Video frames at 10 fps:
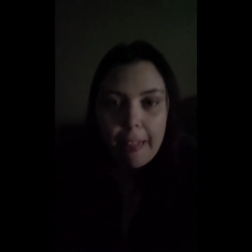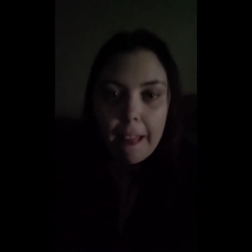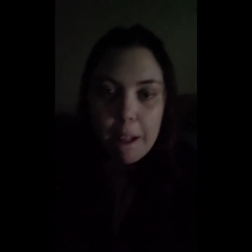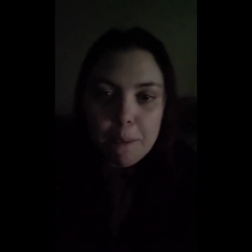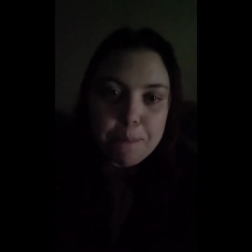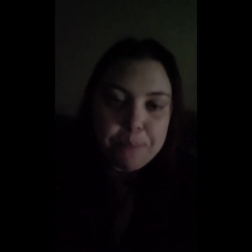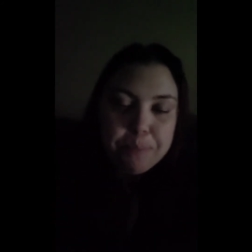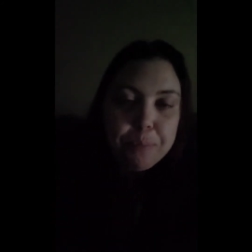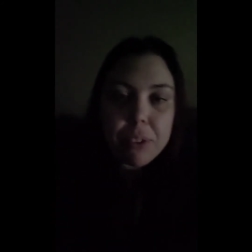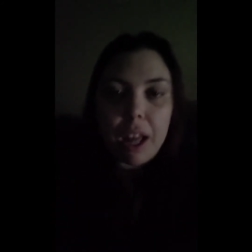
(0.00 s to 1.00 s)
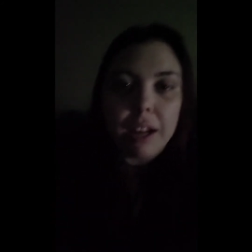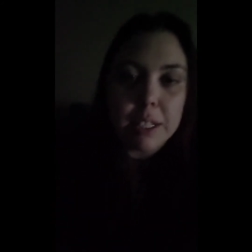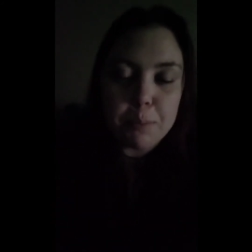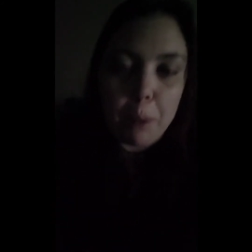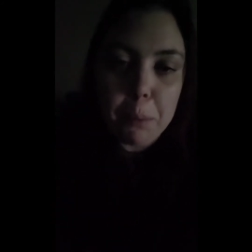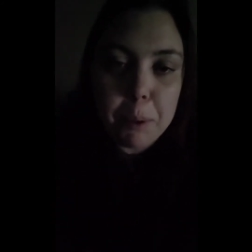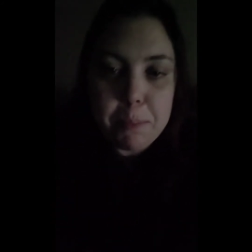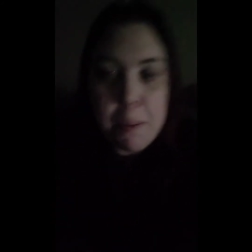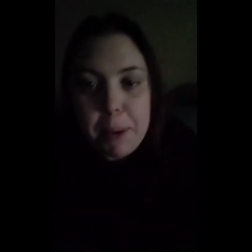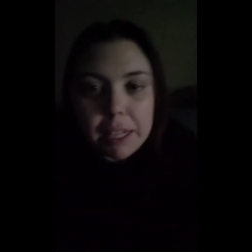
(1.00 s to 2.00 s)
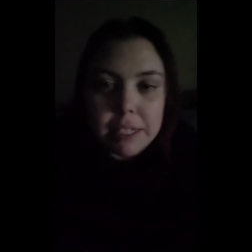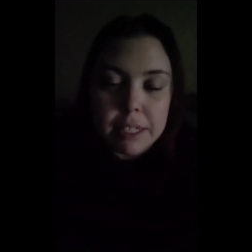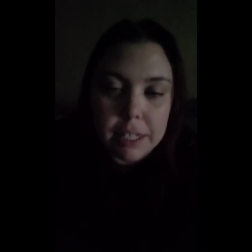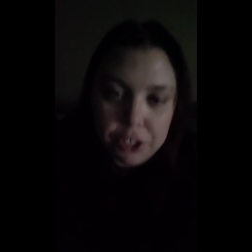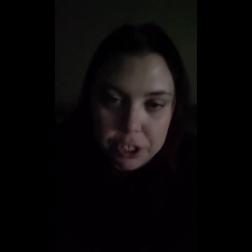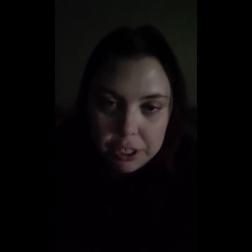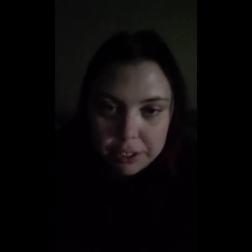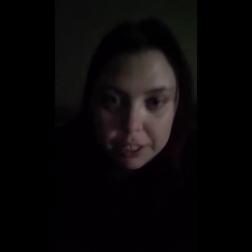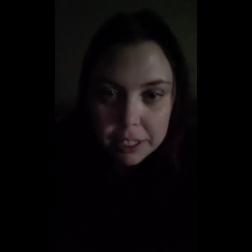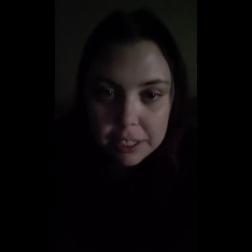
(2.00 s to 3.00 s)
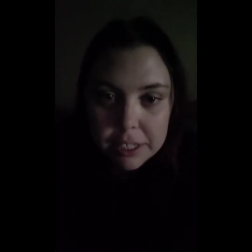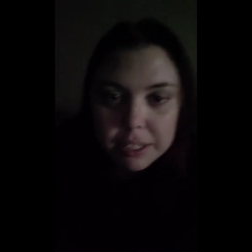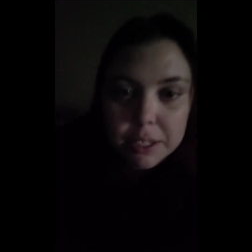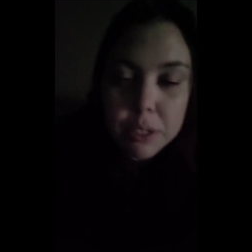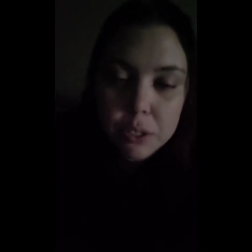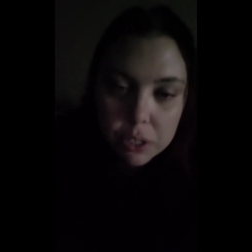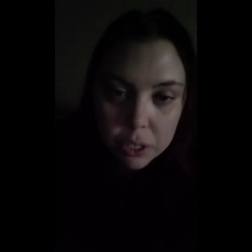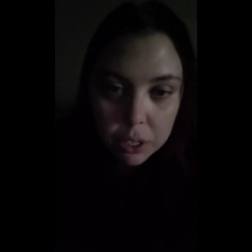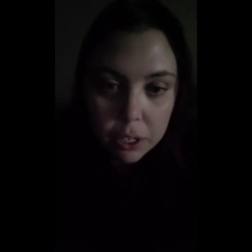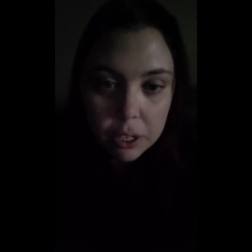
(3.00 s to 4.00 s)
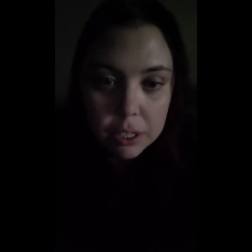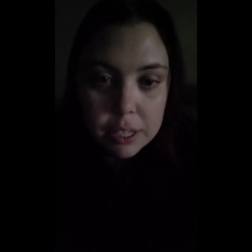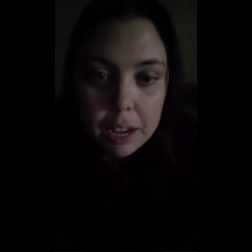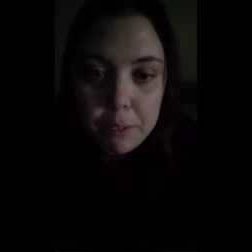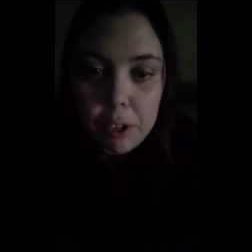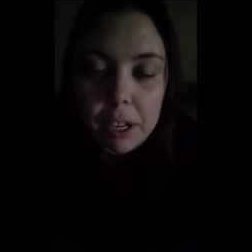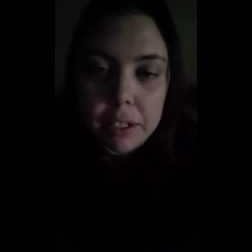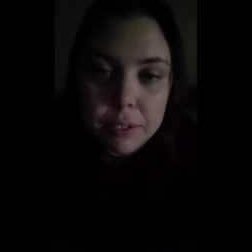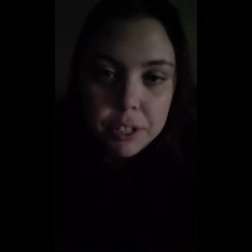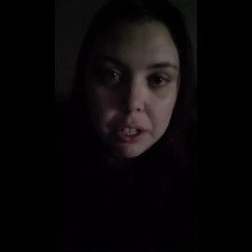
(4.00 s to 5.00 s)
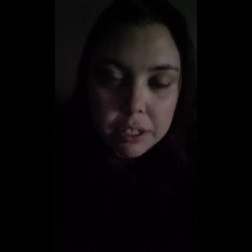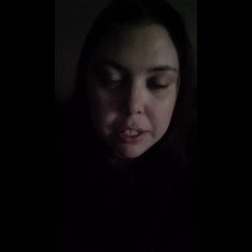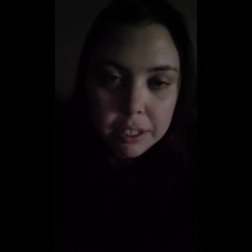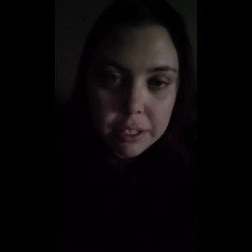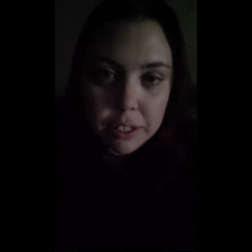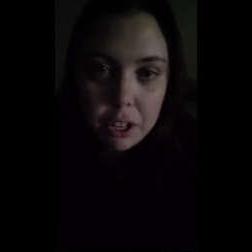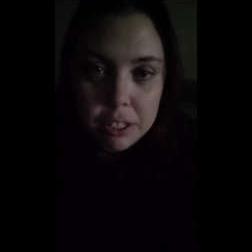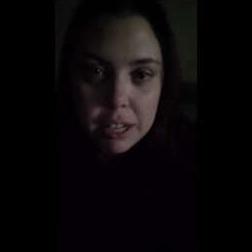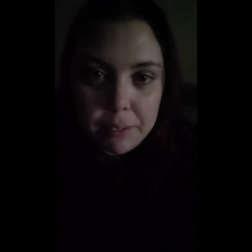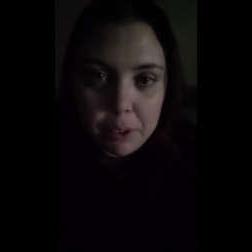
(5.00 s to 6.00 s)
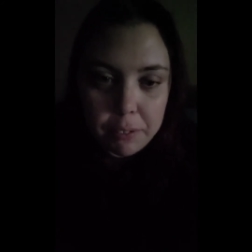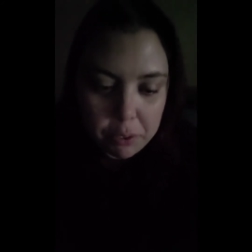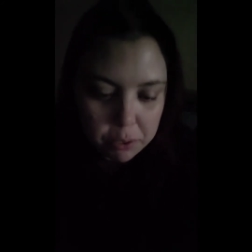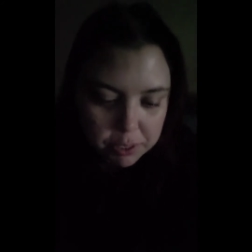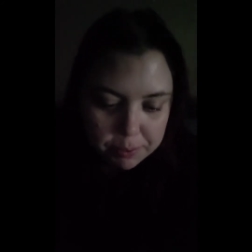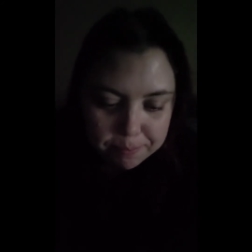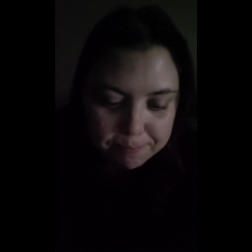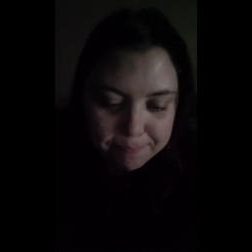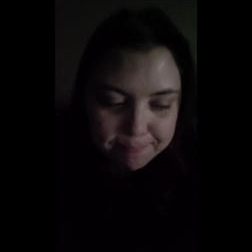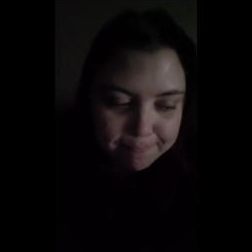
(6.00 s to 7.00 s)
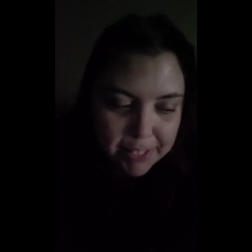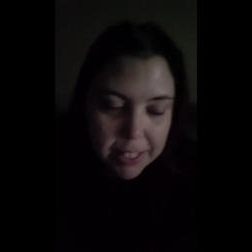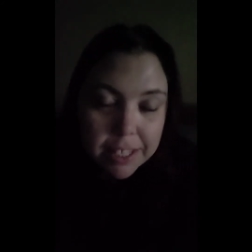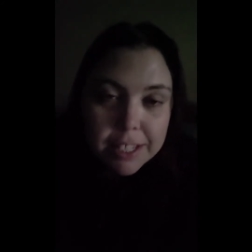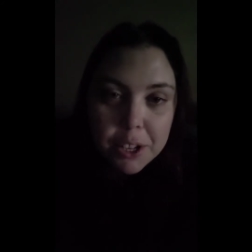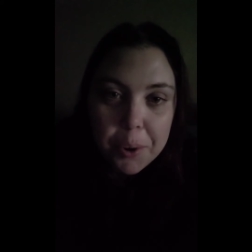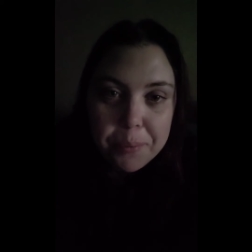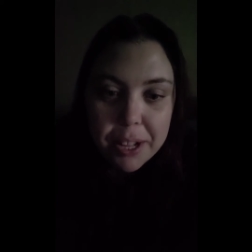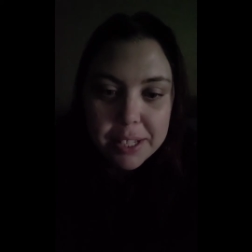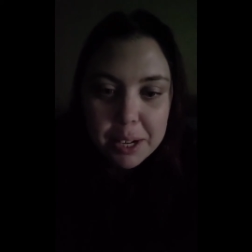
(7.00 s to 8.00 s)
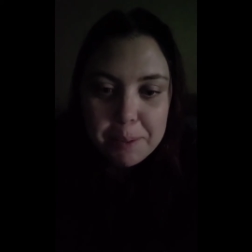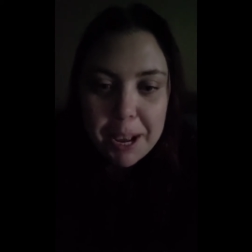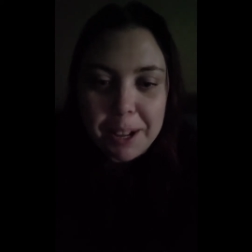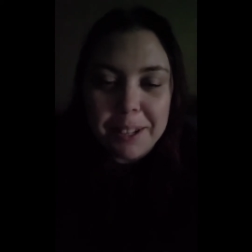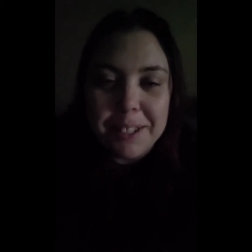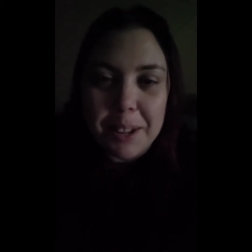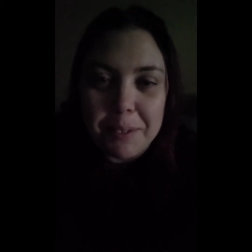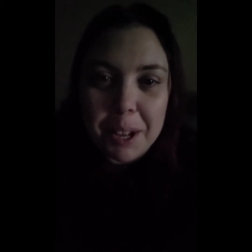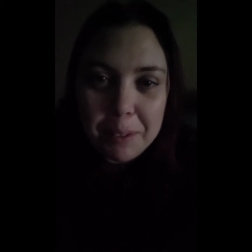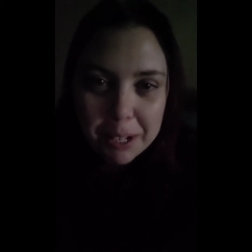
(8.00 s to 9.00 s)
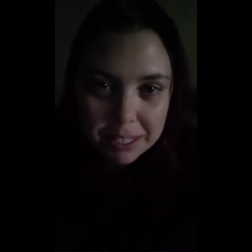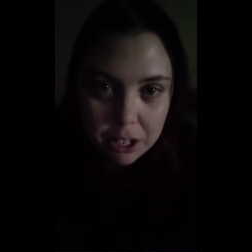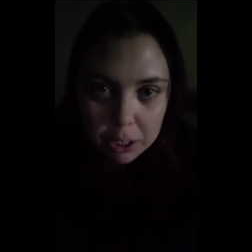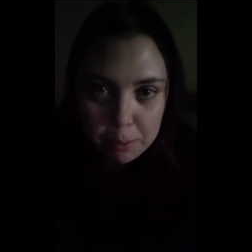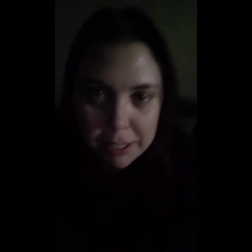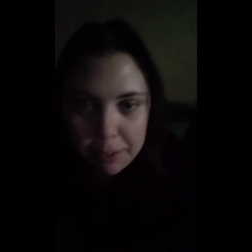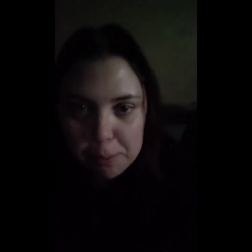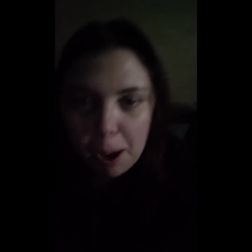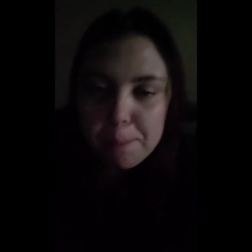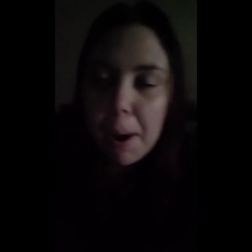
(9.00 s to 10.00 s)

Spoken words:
That is probably my biggest addiction, is savory, savory foods. So that's going to be something I'm going to have to talk to myself about.